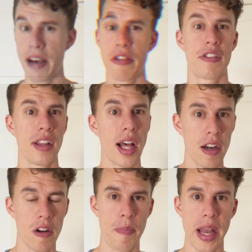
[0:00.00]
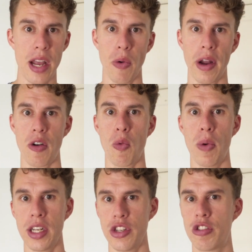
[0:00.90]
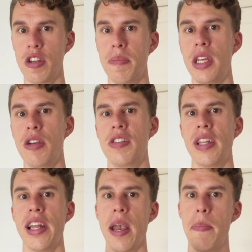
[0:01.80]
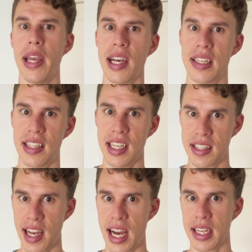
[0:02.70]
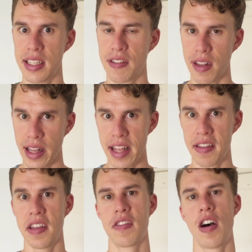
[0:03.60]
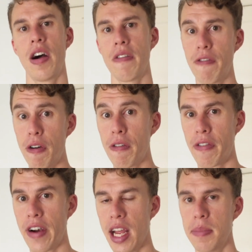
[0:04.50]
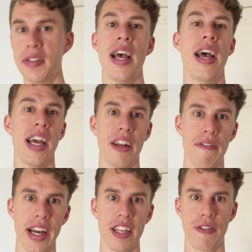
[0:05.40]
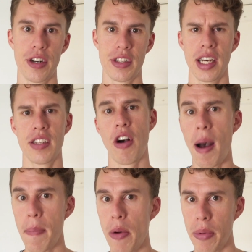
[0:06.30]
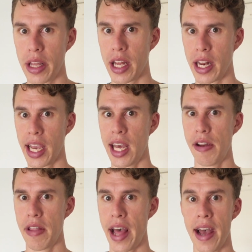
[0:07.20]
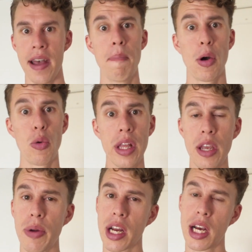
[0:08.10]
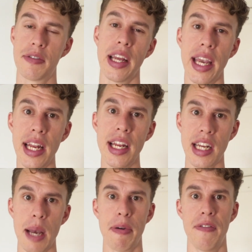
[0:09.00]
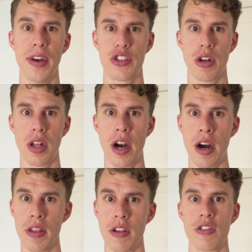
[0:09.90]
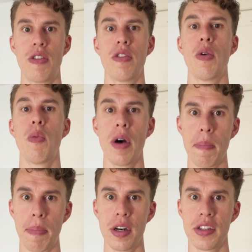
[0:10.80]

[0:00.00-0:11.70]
Now there's a lot of debate whether one should be using aps-c size lenses on full frames and vice versa, so I'm not really going to get into that. But really when it comes to any type of visual art, there's only one